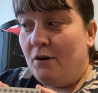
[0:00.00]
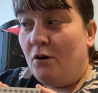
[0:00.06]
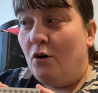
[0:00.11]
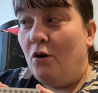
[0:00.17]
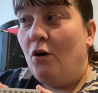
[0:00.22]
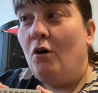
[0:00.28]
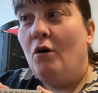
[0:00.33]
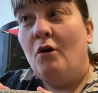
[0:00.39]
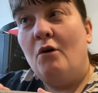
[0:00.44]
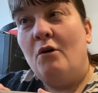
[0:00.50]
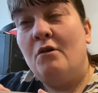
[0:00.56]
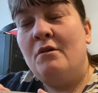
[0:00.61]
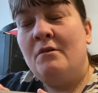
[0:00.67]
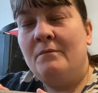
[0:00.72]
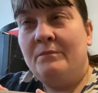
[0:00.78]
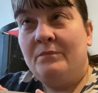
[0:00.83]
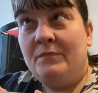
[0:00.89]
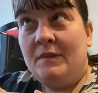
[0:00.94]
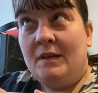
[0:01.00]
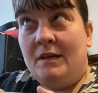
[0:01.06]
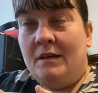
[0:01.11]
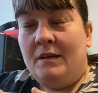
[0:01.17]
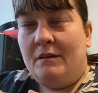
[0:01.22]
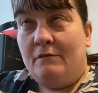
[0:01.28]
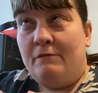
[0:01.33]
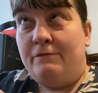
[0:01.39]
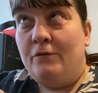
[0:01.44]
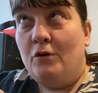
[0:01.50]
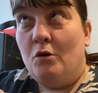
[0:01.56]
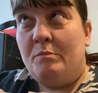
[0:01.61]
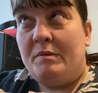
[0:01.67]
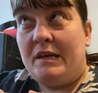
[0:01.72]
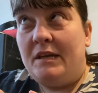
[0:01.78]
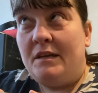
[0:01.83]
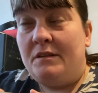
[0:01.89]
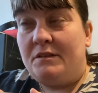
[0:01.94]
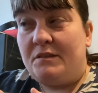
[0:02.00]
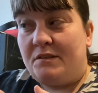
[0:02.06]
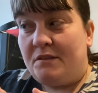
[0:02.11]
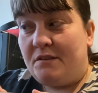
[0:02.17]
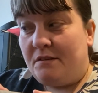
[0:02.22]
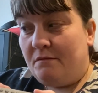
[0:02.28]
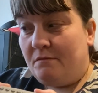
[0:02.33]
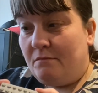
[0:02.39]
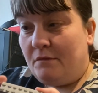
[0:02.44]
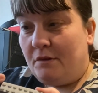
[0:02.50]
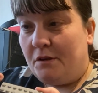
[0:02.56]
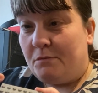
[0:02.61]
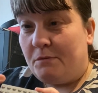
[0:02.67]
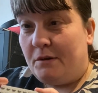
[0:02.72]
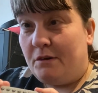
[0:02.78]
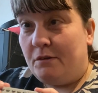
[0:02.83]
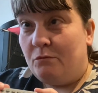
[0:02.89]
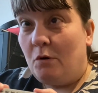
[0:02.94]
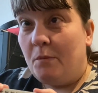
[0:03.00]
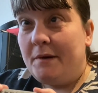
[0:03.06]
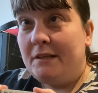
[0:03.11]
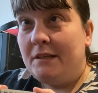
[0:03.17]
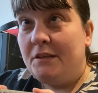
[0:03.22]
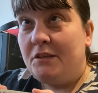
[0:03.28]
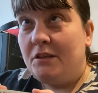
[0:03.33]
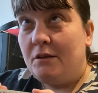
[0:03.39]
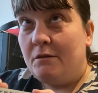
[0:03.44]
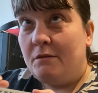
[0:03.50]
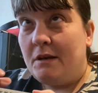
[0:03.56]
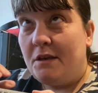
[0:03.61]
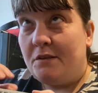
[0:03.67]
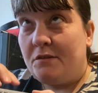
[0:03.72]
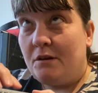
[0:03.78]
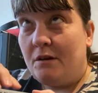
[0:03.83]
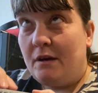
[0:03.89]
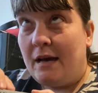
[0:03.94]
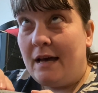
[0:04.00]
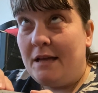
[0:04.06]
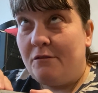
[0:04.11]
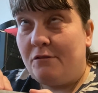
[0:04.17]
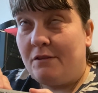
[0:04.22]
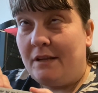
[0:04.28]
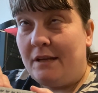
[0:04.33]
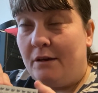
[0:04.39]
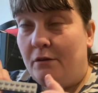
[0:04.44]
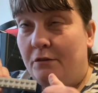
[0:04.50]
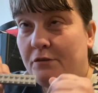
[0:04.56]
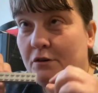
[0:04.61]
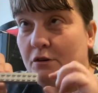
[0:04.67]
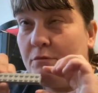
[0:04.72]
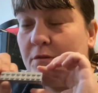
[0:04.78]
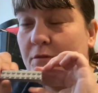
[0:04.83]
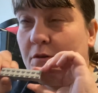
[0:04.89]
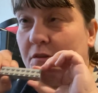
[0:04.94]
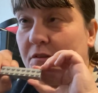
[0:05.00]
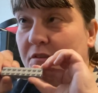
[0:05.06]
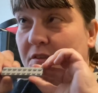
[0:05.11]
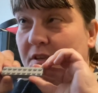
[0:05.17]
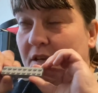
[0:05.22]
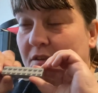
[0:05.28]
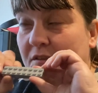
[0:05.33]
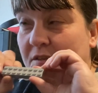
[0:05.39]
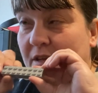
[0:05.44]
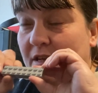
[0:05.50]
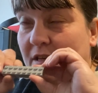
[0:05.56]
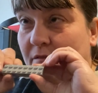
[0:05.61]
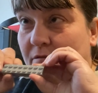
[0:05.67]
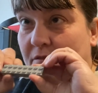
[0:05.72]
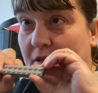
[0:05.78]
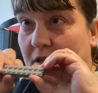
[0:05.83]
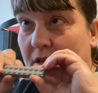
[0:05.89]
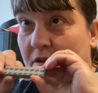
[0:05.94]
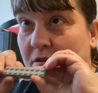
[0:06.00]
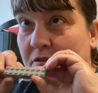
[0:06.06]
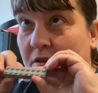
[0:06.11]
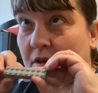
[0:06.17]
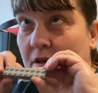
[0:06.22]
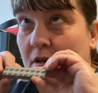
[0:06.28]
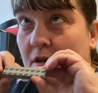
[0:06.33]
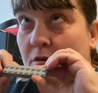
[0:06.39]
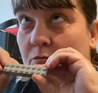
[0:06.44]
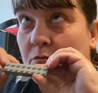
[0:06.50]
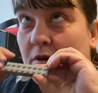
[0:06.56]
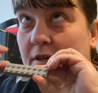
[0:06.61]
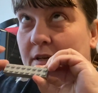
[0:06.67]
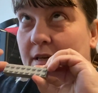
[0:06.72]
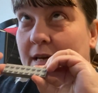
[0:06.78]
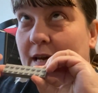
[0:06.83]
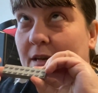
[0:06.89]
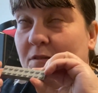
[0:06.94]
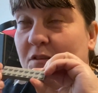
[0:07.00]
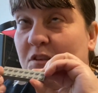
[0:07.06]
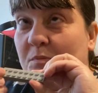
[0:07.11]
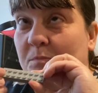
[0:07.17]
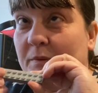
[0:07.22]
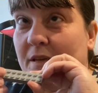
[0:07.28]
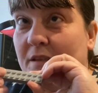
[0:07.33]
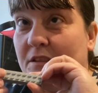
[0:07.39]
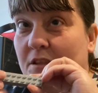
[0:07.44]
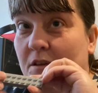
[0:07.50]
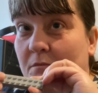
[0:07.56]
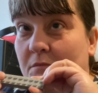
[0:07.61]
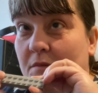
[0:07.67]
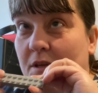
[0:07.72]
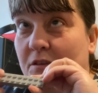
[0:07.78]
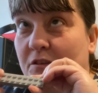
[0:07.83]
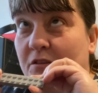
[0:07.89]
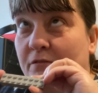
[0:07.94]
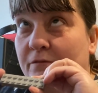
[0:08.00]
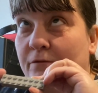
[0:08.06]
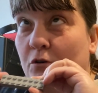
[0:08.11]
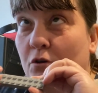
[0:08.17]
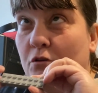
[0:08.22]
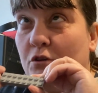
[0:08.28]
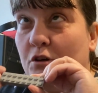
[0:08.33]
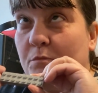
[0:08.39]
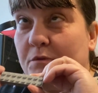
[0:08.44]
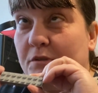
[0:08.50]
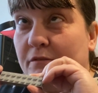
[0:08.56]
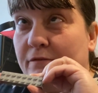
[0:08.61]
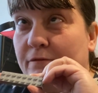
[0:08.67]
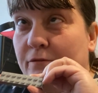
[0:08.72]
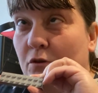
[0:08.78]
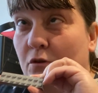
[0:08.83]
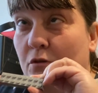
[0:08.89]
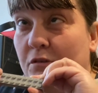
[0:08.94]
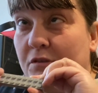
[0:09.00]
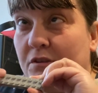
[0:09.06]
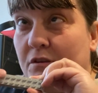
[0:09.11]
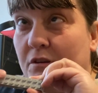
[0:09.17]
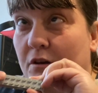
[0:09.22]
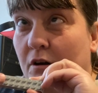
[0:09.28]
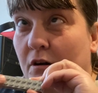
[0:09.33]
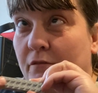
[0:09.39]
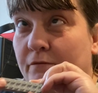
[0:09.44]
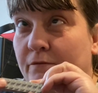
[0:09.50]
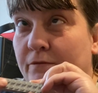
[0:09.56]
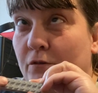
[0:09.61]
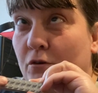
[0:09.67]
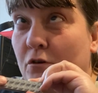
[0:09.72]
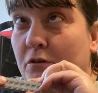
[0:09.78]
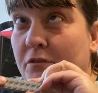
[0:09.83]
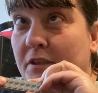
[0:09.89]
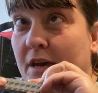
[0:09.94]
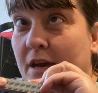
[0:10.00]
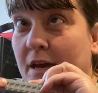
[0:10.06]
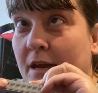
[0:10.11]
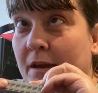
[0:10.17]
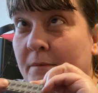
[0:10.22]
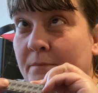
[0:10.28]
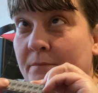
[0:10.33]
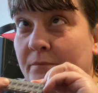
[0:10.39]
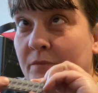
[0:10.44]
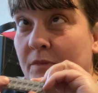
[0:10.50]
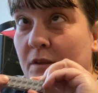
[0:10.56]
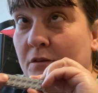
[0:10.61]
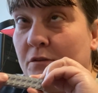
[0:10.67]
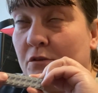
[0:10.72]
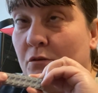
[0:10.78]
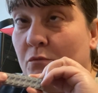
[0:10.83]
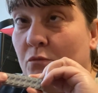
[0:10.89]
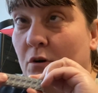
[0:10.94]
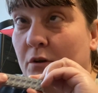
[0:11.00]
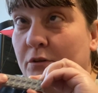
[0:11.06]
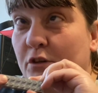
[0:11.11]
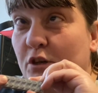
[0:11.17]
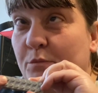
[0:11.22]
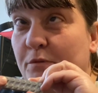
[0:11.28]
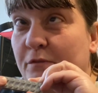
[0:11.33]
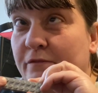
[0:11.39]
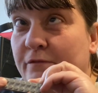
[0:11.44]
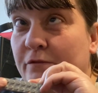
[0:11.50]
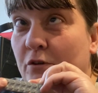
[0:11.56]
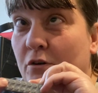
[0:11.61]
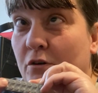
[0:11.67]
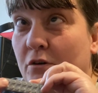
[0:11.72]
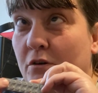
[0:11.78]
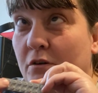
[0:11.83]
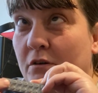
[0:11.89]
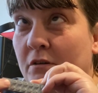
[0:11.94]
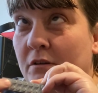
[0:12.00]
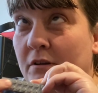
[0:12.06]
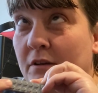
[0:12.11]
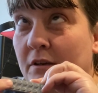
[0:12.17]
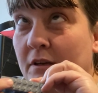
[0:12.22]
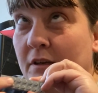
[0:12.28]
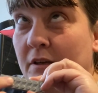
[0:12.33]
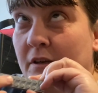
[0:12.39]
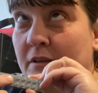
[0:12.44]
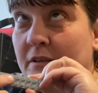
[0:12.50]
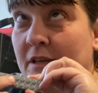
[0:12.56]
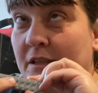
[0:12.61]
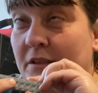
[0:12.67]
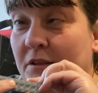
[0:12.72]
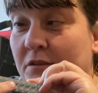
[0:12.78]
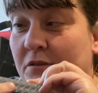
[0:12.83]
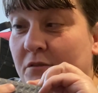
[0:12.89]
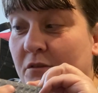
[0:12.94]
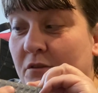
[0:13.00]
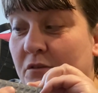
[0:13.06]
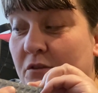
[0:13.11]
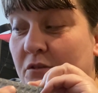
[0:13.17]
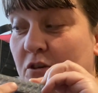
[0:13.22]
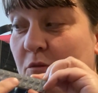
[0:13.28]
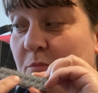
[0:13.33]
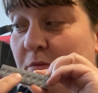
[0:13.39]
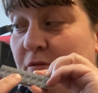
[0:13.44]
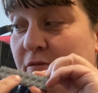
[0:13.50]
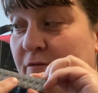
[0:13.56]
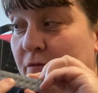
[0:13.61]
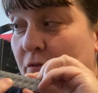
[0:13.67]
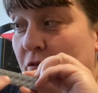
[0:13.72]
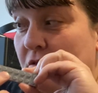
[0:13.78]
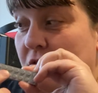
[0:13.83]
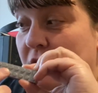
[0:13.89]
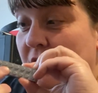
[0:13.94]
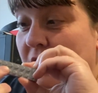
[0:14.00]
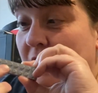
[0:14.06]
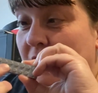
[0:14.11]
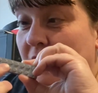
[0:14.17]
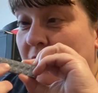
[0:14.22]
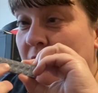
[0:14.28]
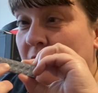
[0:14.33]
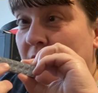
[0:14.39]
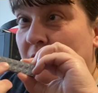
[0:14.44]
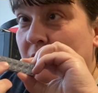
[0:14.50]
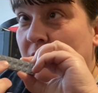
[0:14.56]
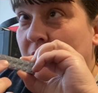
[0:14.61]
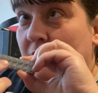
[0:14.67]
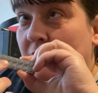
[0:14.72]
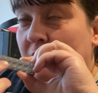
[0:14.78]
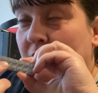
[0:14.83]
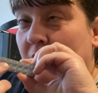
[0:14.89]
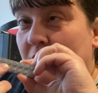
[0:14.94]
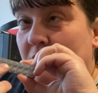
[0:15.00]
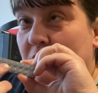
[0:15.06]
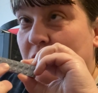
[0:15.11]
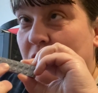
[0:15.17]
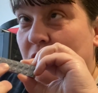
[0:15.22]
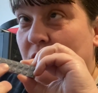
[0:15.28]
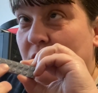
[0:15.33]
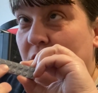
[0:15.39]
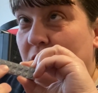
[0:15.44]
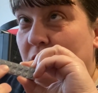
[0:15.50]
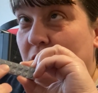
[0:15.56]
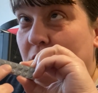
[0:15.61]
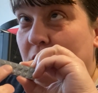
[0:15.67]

or 4 beats, because what we're going to do is actually, although we've got 16 of these, we're going to kind of split them into 4 groups of 4. So you've got a 4 there, so one group of 4, then there's another group of 4 there, that's 2,